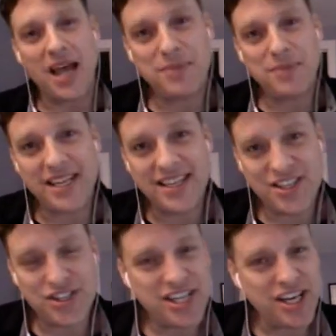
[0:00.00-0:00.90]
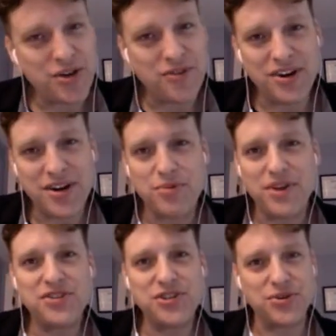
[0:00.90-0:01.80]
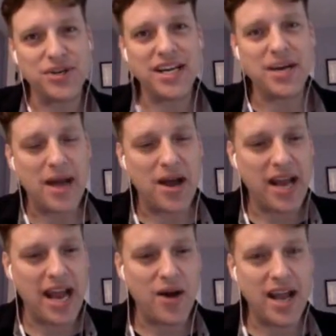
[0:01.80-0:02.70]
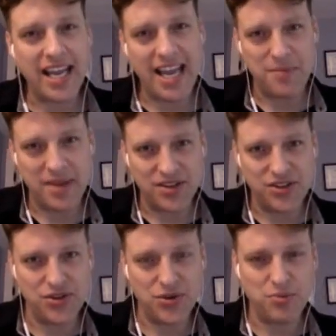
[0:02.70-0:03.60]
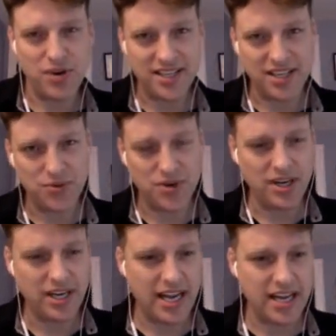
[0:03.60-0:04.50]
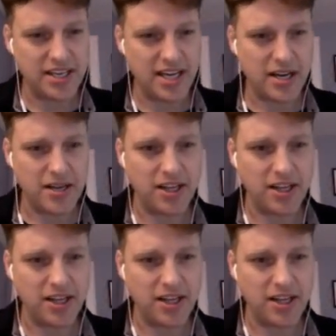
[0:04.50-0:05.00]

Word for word: I'm going to just tell you a very brief story about how I came into process work and uh,